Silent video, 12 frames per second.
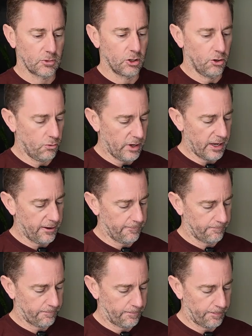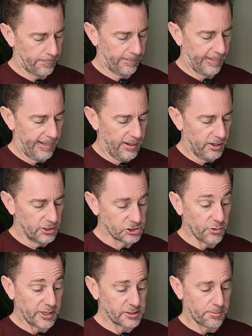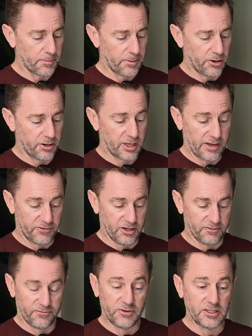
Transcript: go away. So Isaac prepared a covenant